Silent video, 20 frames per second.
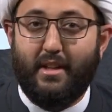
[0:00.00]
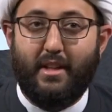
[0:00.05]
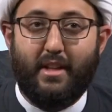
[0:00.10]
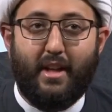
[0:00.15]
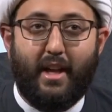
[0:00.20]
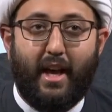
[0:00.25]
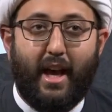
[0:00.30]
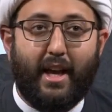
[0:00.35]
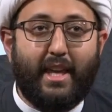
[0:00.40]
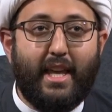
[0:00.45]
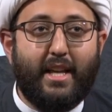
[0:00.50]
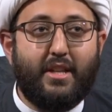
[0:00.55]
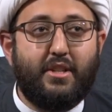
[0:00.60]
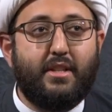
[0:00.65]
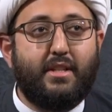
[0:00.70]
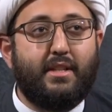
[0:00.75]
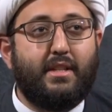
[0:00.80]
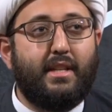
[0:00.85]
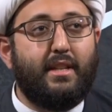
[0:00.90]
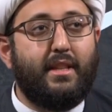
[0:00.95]
I can't
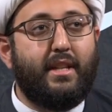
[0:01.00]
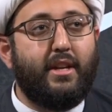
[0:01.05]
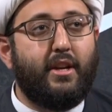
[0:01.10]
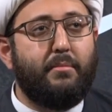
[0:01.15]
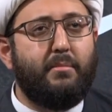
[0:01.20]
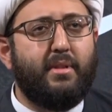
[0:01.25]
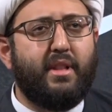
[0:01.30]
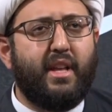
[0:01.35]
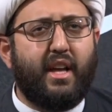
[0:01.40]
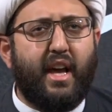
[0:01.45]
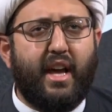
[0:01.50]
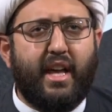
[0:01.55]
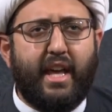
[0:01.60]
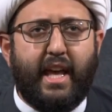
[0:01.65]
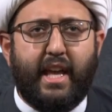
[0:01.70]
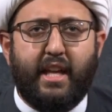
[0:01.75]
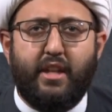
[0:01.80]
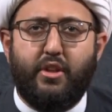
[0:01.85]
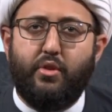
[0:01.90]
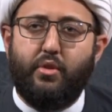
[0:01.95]
just sit there and be like, I
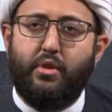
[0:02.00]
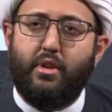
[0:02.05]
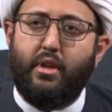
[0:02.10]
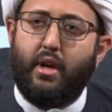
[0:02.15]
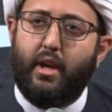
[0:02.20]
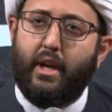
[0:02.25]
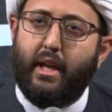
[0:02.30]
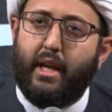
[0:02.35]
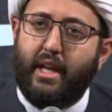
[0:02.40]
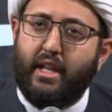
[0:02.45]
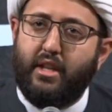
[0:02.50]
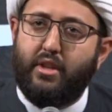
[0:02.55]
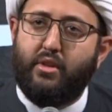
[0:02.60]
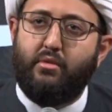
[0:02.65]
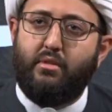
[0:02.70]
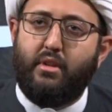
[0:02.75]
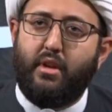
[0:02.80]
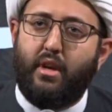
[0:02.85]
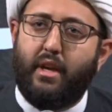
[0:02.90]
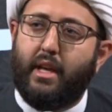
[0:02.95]
hate dunya, I hate
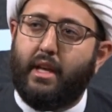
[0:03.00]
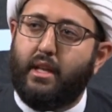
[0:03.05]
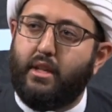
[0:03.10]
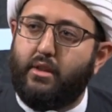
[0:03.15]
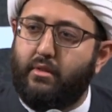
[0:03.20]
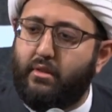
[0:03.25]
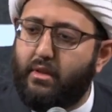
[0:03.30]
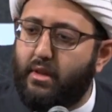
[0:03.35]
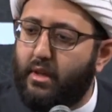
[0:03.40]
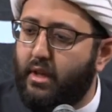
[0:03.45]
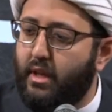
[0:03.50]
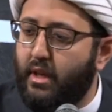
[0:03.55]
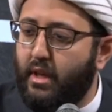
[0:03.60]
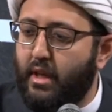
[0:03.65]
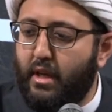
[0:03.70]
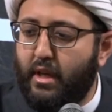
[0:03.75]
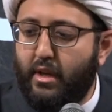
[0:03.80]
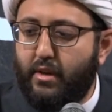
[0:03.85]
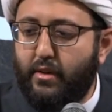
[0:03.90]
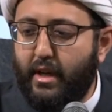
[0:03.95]
dunya, I hate dunya,
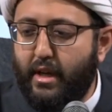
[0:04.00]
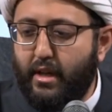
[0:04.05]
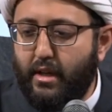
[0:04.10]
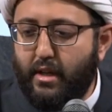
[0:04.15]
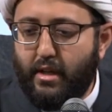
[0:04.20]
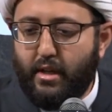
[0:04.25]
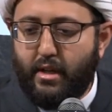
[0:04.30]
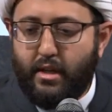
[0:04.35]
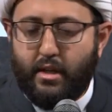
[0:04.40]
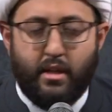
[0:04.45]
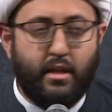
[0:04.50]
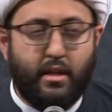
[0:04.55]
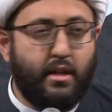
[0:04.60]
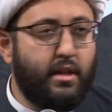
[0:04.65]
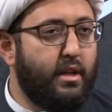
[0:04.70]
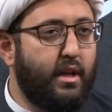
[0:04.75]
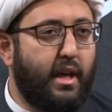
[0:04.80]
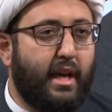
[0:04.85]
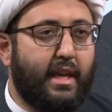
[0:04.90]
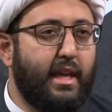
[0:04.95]
right?
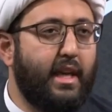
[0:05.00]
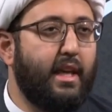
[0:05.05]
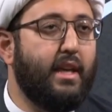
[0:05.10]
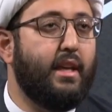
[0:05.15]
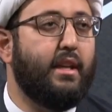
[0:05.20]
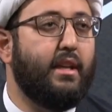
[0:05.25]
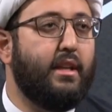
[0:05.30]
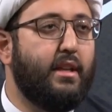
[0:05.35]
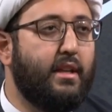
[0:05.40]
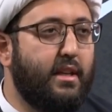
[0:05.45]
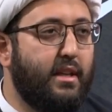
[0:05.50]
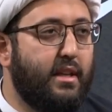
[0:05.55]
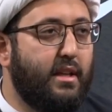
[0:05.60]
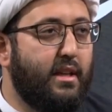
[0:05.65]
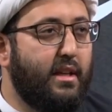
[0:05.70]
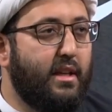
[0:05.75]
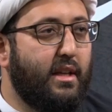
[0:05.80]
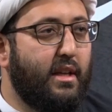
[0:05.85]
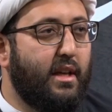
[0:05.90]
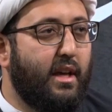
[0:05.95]
I can't.
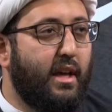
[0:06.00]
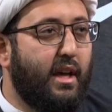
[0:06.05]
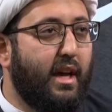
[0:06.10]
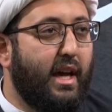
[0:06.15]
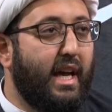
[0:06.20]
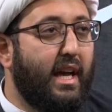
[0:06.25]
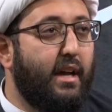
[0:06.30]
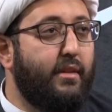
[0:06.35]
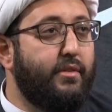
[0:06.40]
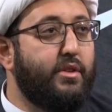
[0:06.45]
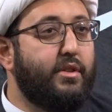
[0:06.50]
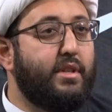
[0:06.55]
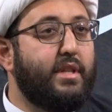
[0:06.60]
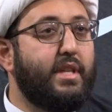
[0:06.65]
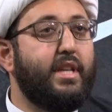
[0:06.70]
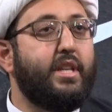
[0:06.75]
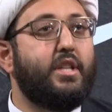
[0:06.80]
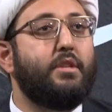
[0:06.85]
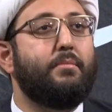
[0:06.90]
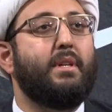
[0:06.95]
I have to
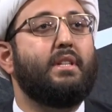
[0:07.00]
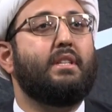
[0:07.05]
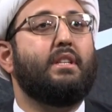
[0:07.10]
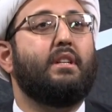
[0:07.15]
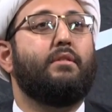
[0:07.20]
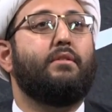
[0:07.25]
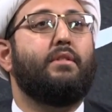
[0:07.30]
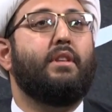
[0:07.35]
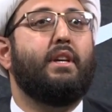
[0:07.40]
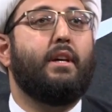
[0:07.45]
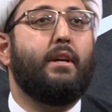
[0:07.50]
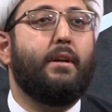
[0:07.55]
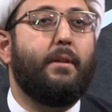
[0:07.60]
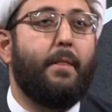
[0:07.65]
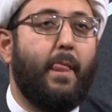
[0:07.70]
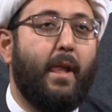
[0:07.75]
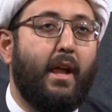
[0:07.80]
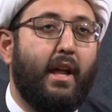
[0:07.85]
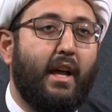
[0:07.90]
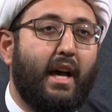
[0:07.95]
teach myself that.
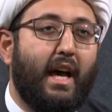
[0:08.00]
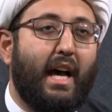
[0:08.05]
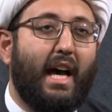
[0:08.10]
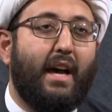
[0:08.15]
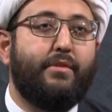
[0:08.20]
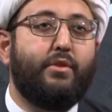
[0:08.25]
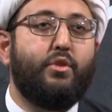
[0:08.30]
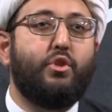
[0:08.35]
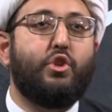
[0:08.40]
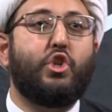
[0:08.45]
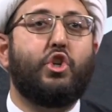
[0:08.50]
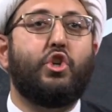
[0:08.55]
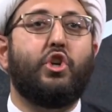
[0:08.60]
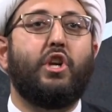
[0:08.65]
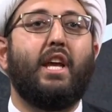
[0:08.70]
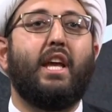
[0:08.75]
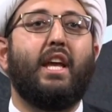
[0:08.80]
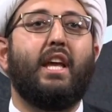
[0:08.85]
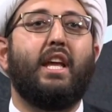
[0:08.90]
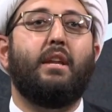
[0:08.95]
I have to
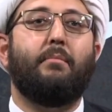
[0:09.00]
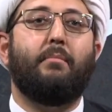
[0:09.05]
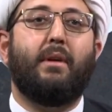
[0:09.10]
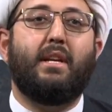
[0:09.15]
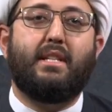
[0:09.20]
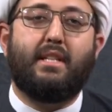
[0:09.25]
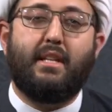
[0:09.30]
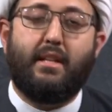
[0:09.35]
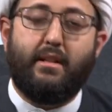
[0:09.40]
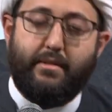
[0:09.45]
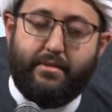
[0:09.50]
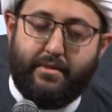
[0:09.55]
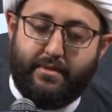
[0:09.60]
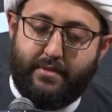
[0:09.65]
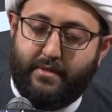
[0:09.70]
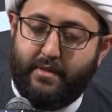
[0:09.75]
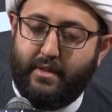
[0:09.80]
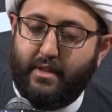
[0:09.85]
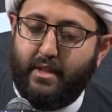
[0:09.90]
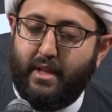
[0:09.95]
train myself.
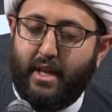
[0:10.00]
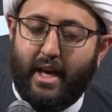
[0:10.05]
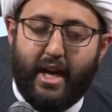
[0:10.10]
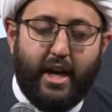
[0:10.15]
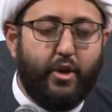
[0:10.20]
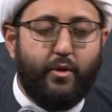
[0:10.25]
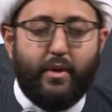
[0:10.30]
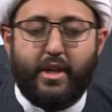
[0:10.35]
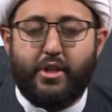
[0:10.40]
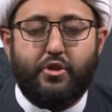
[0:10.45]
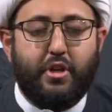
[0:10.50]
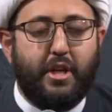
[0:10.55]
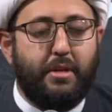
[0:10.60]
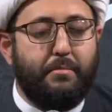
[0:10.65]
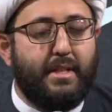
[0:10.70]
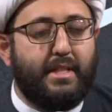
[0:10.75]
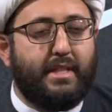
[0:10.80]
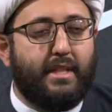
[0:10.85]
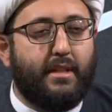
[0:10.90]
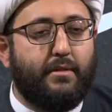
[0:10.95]
How do I train
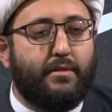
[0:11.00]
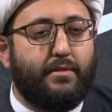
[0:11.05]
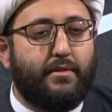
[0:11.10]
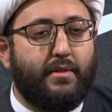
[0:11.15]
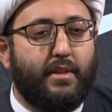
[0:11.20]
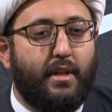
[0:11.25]
myself?